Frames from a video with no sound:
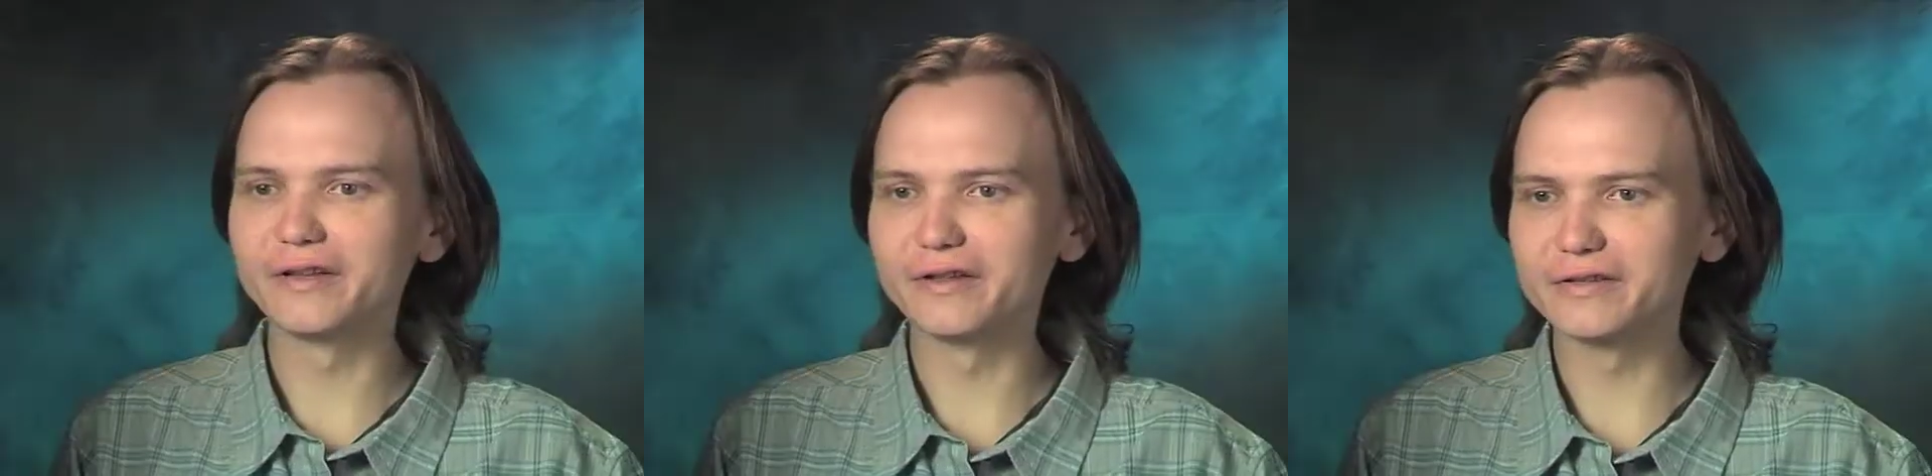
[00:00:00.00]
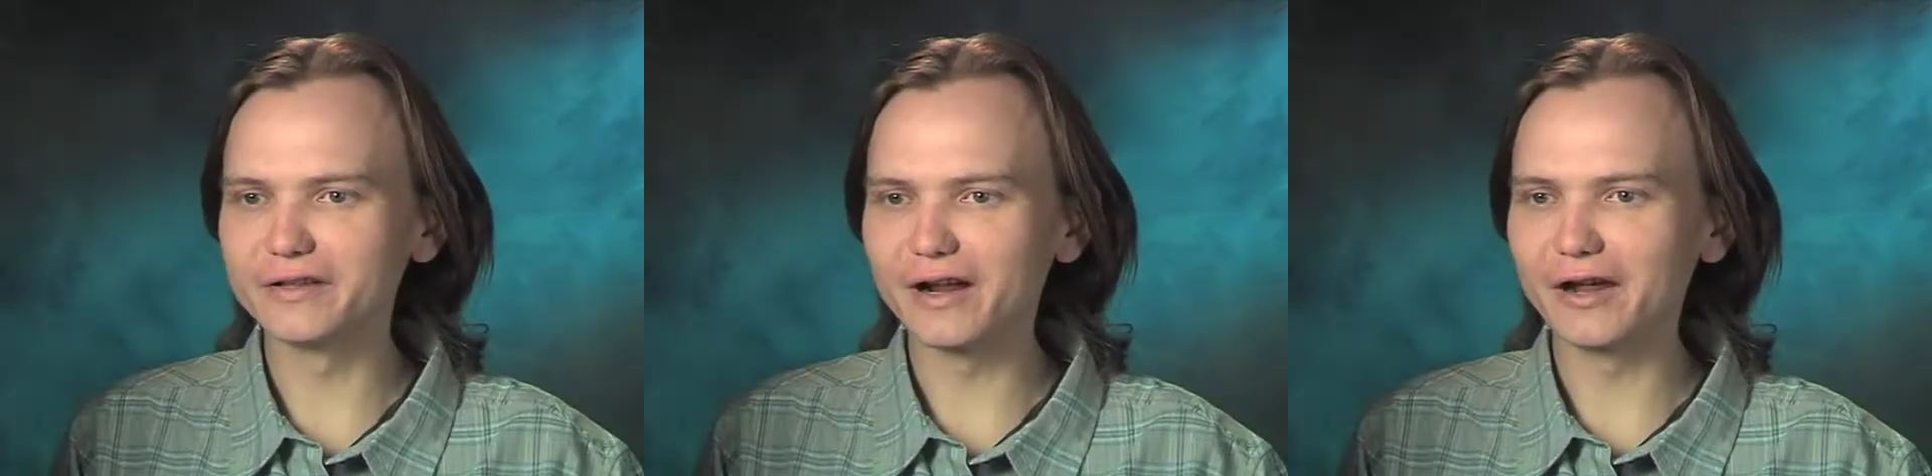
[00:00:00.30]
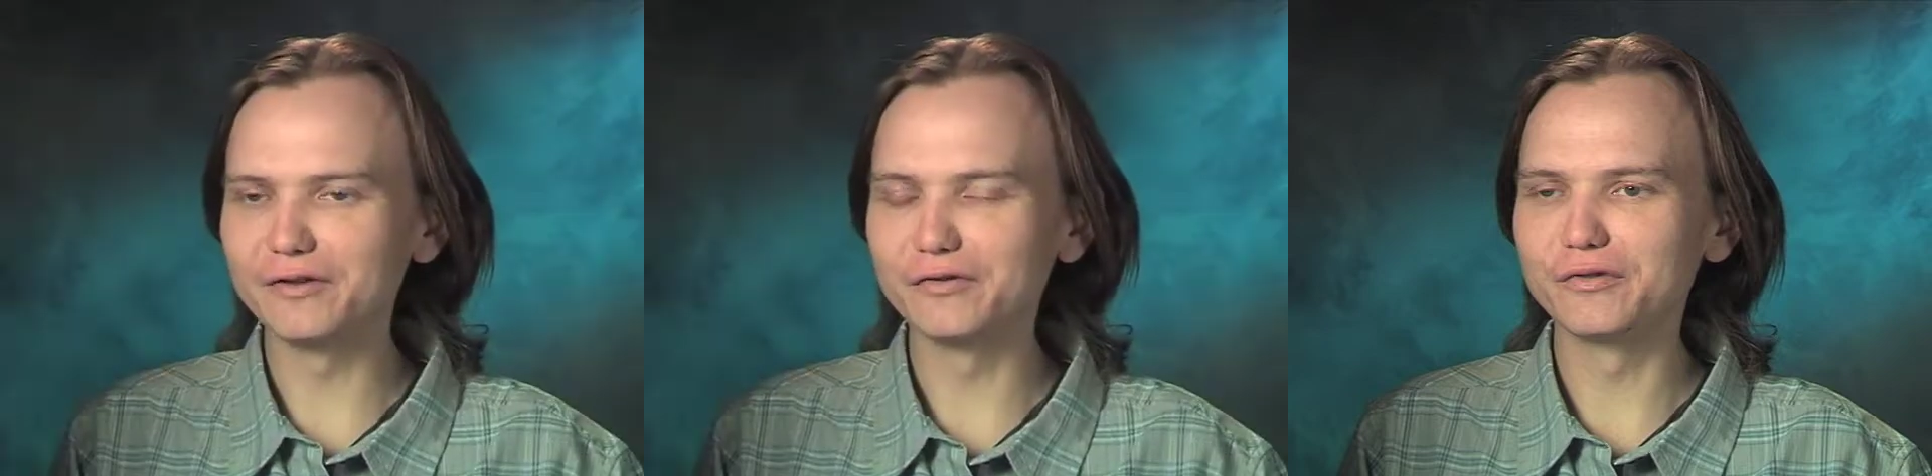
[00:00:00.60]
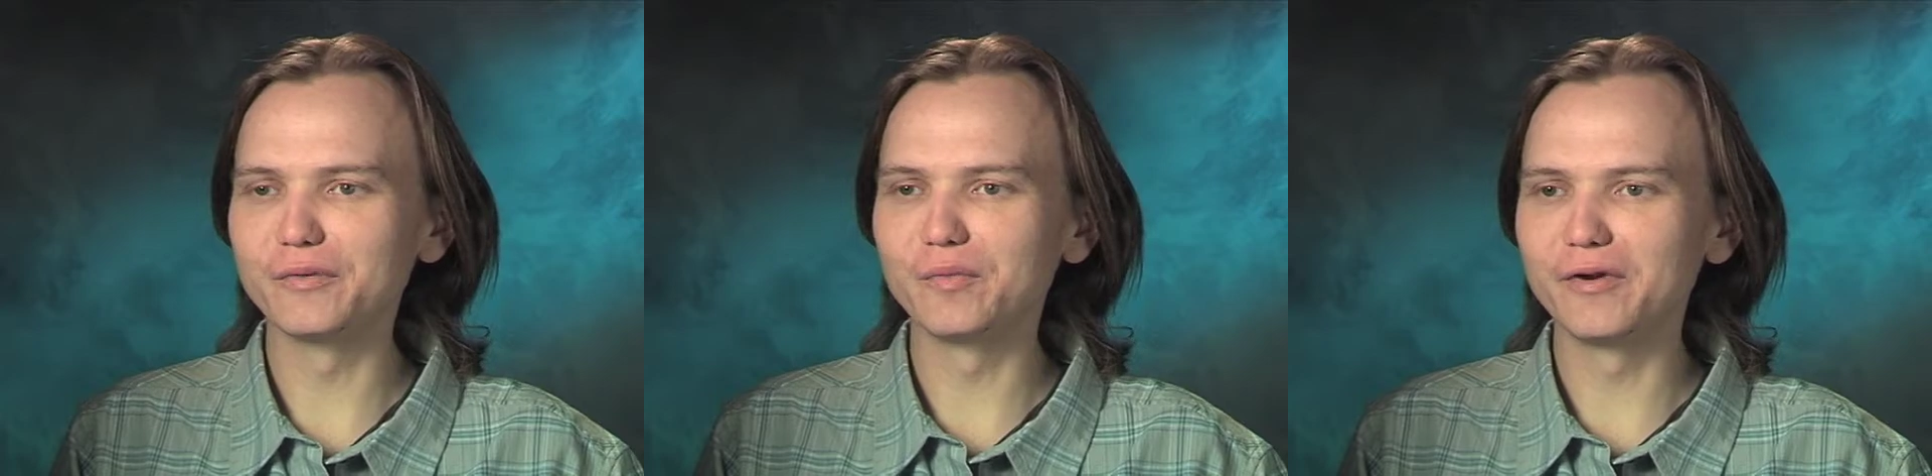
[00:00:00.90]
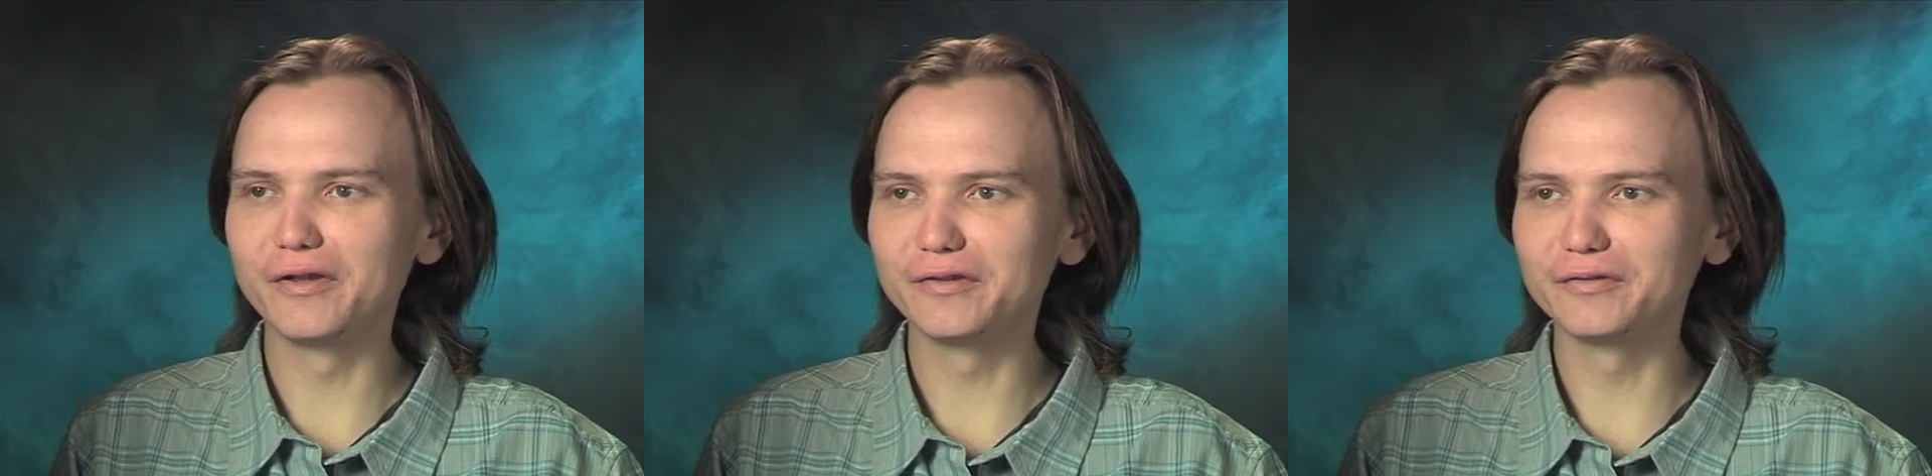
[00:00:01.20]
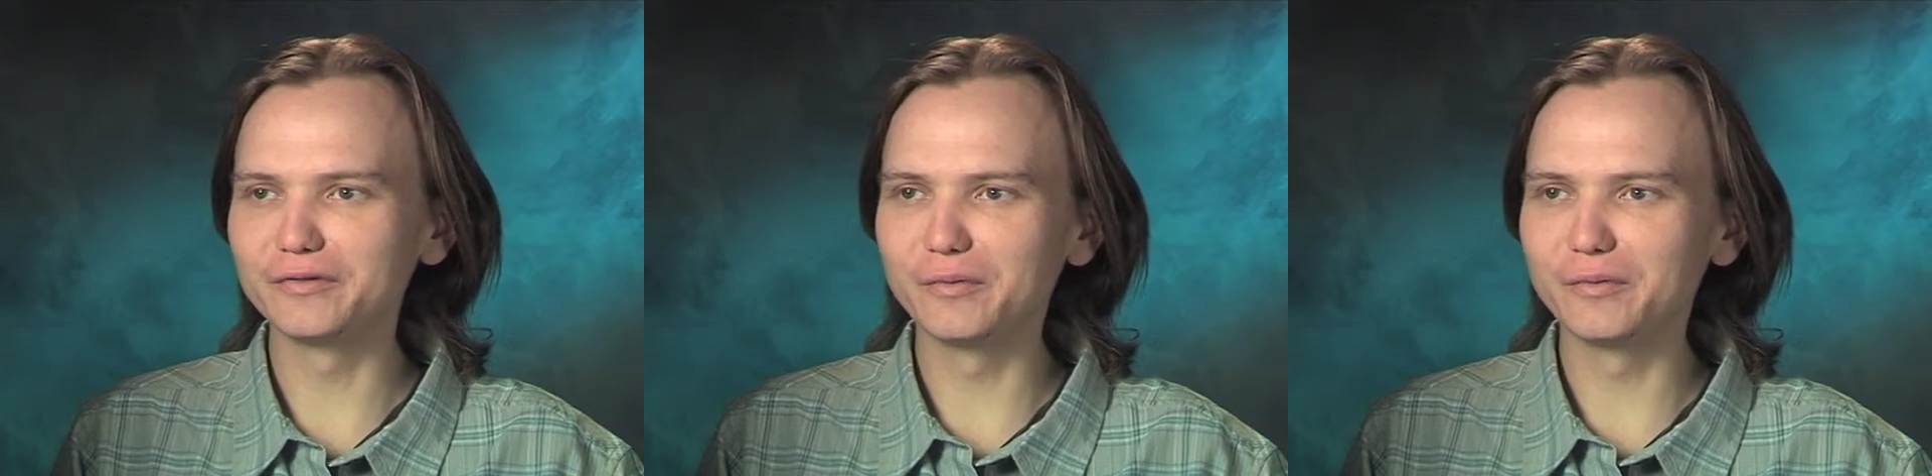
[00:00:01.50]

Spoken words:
things that I do that brings the